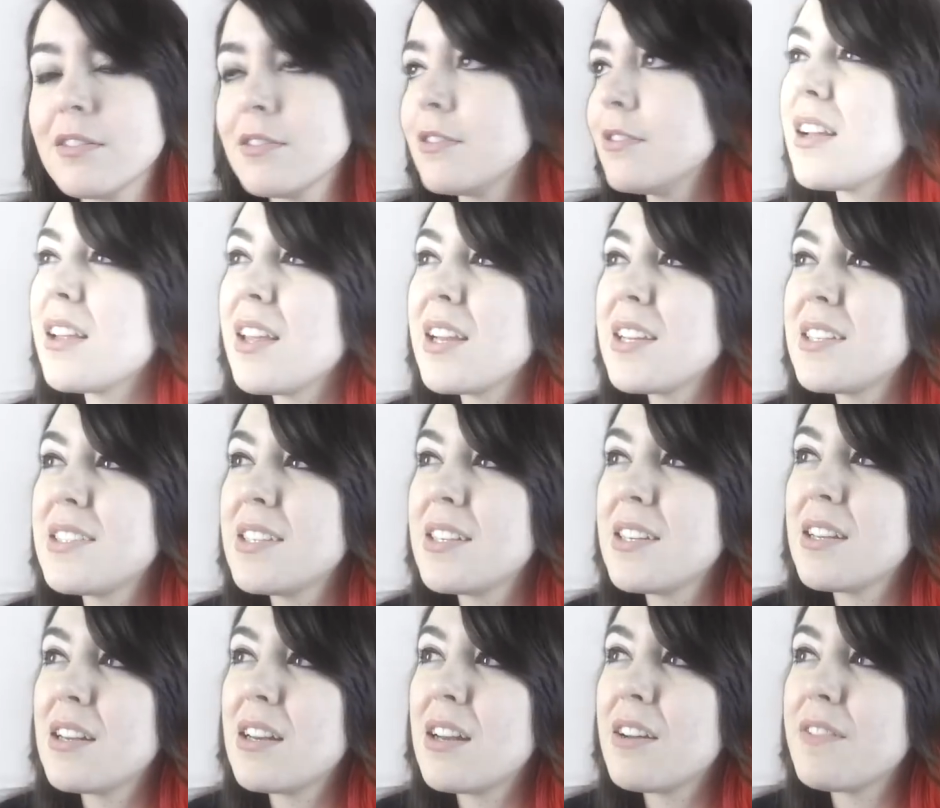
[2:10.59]
And I liked
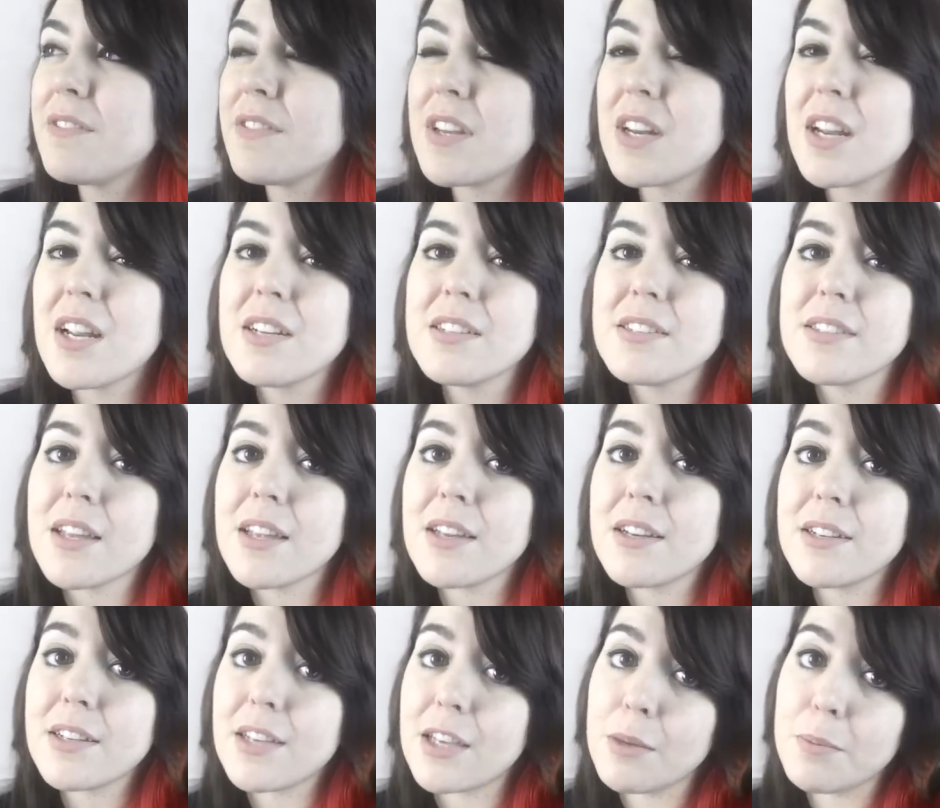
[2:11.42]
it enough that I
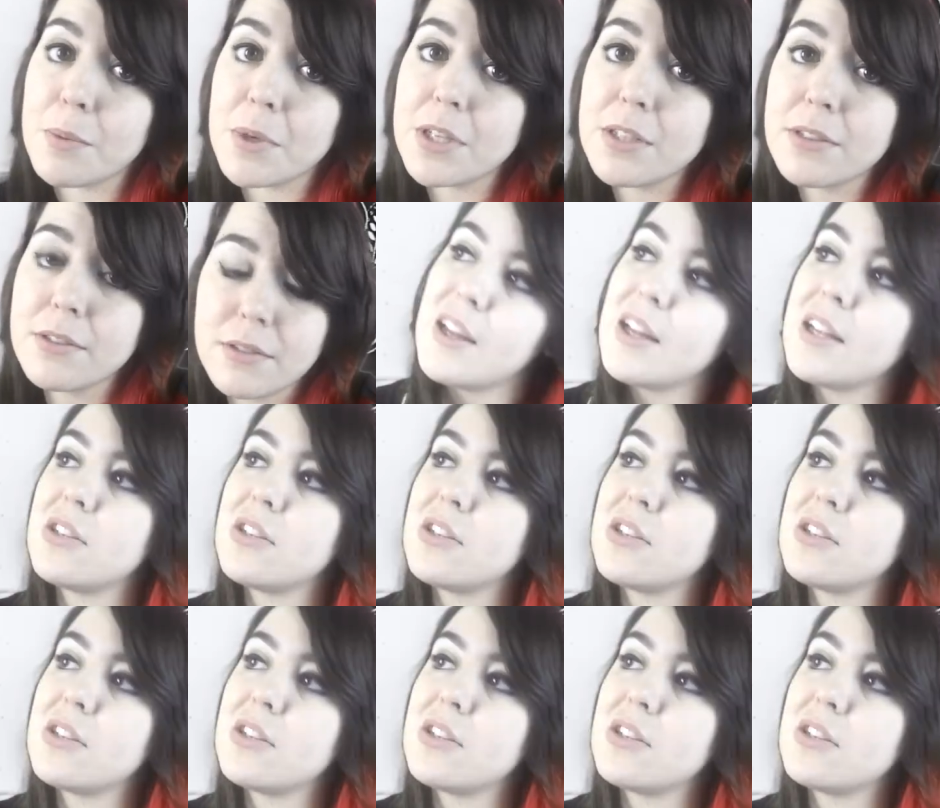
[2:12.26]
decided to keep it.